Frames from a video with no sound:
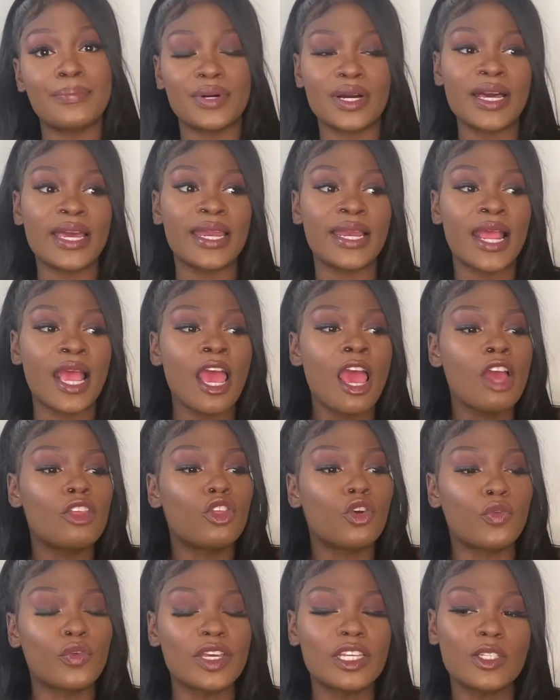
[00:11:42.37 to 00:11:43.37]
But
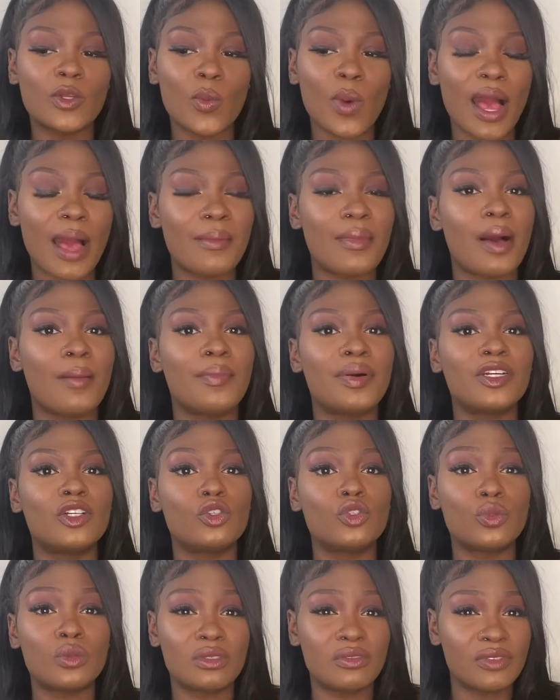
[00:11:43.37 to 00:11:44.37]
the reason why my
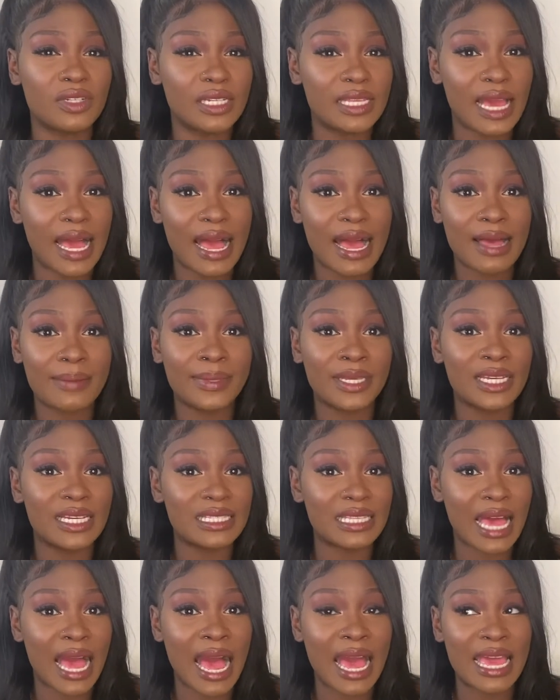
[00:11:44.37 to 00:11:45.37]
bundles was really high
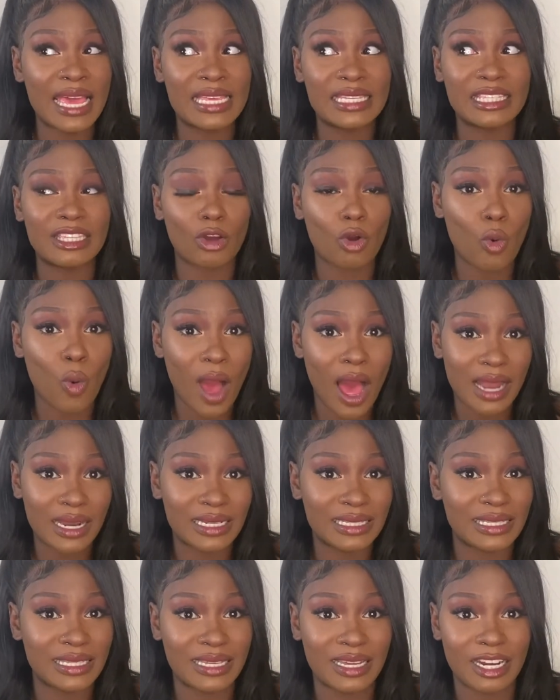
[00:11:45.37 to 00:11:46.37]
because it's the
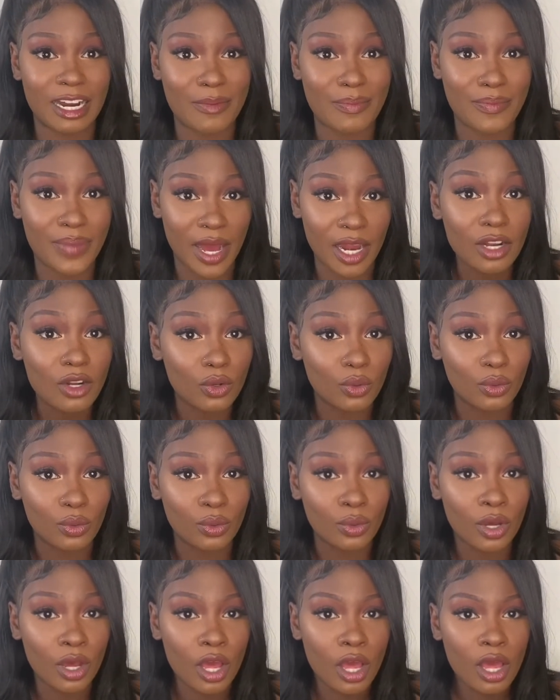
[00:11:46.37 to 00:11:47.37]
quality of the bundle.